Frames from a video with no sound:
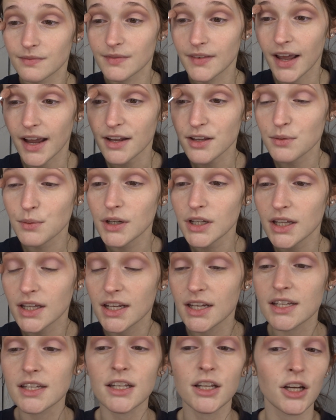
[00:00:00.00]
that's what
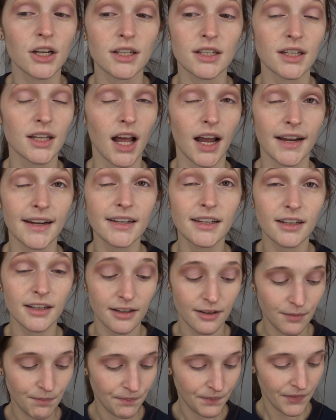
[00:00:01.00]
this looks like.
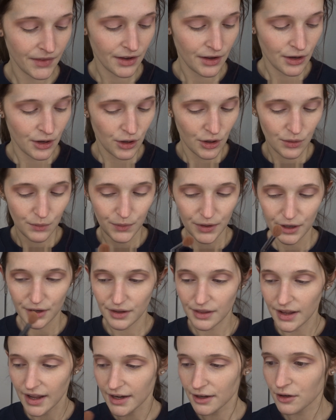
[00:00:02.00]
We are
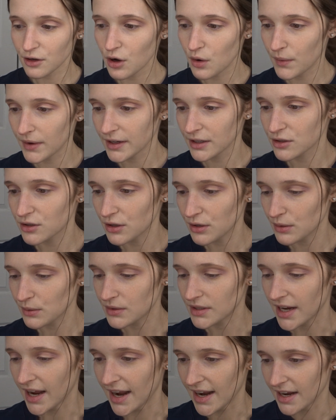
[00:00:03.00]
then going to
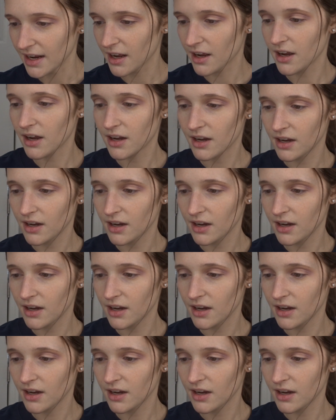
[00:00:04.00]
take